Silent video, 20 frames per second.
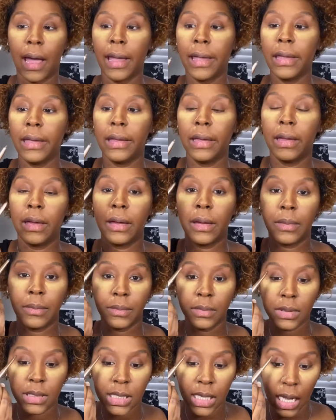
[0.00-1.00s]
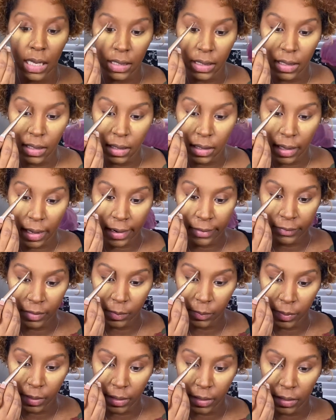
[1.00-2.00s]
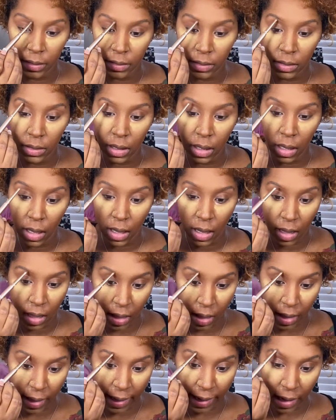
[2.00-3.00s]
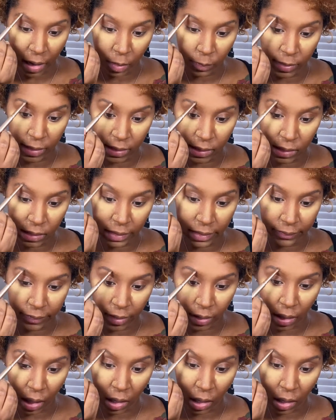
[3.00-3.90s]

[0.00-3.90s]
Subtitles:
I am telling everyone how we delivered our